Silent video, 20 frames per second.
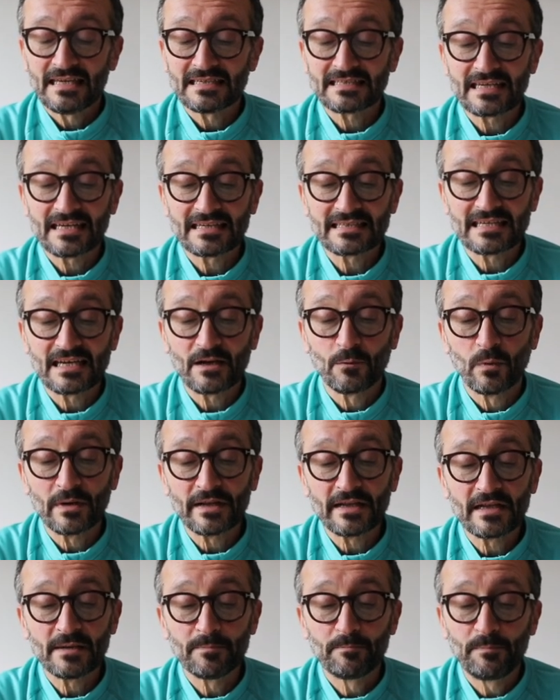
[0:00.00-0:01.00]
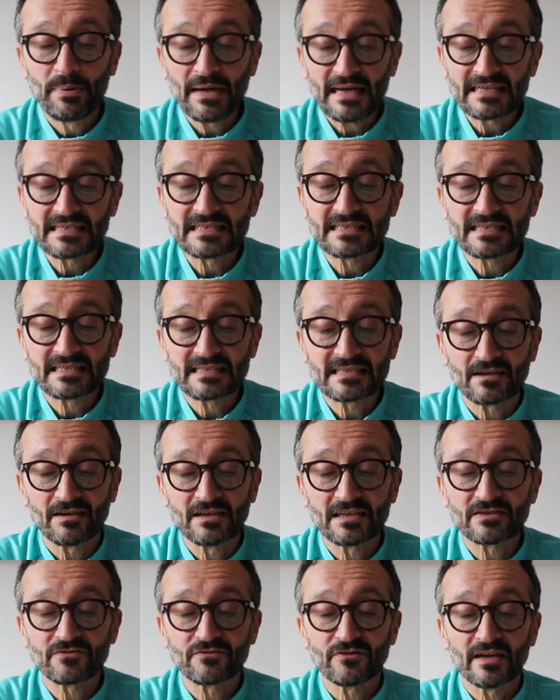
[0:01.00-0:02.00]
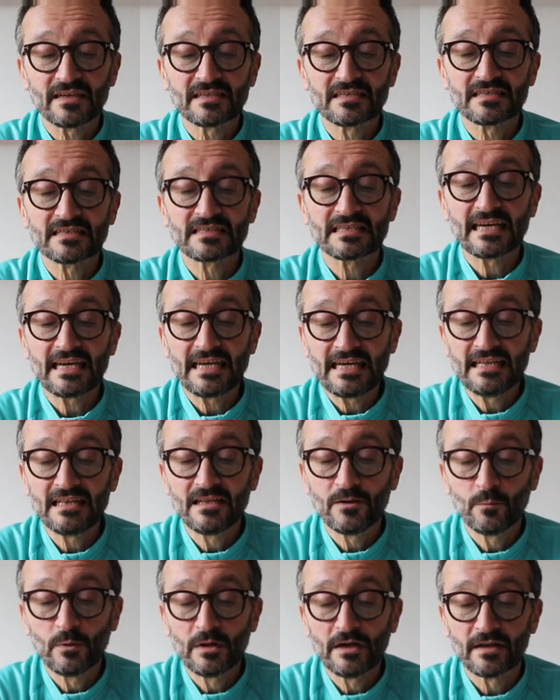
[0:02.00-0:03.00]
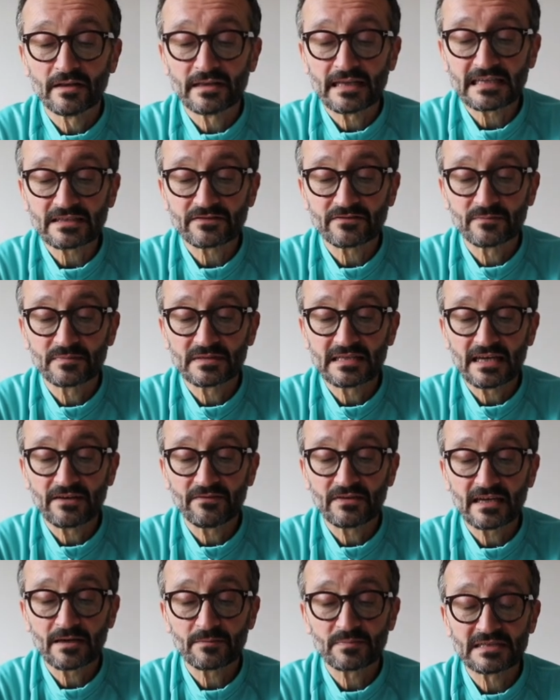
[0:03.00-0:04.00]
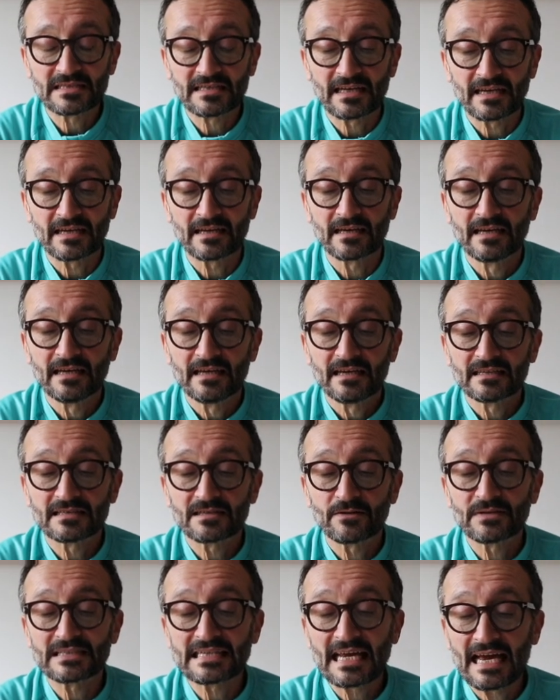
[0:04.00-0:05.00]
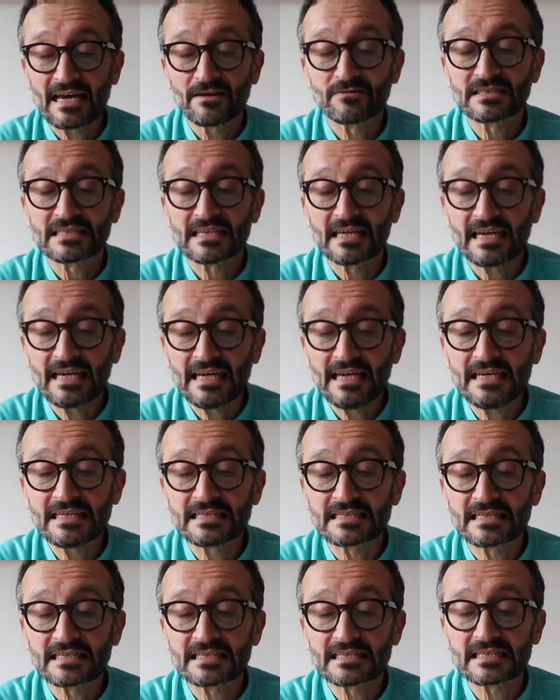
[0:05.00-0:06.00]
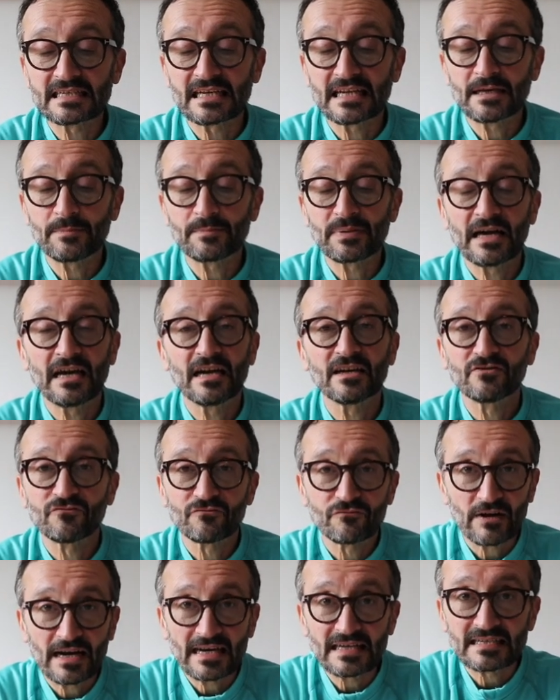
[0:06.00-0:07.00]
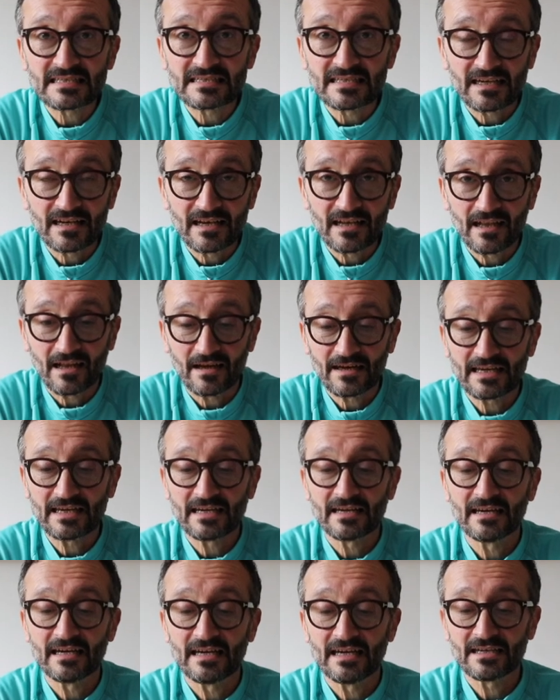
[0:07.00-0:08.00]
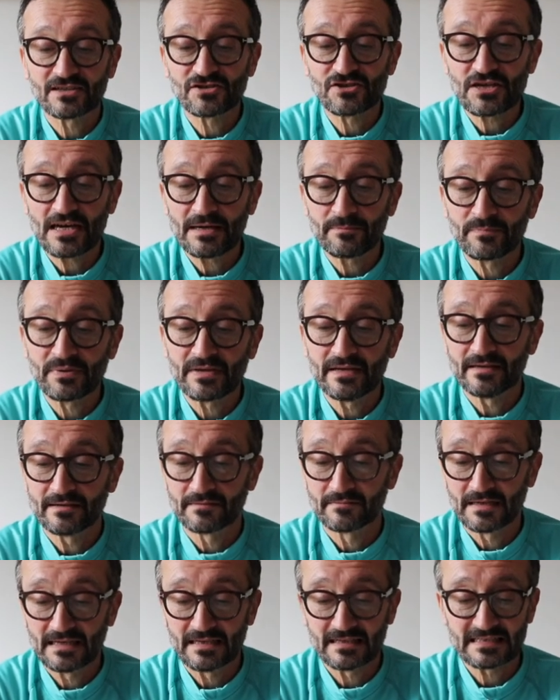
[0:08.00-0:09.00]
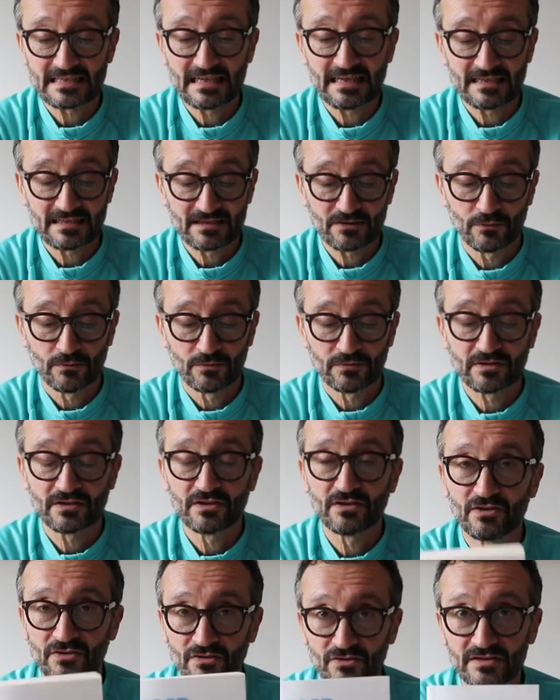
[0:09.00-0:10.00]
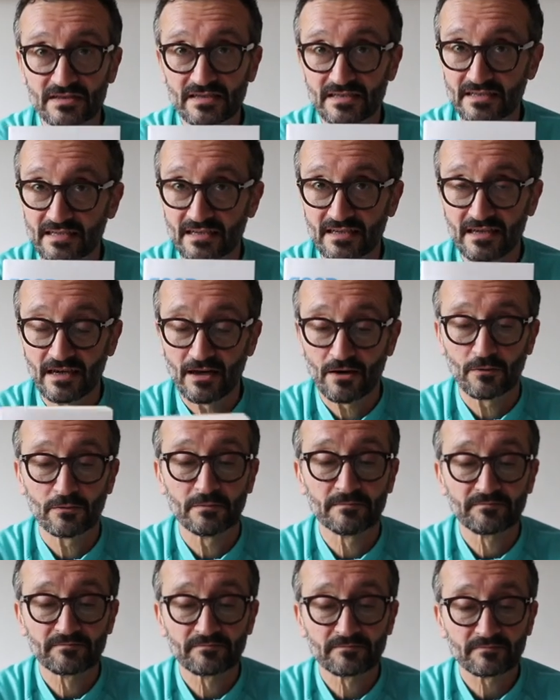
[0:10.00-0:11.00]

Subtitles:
says here, one of the best science writers in the world. That's from David Epstein. So it's how to eat, sleep, and rest like a champion. And I say it's called Good to Go.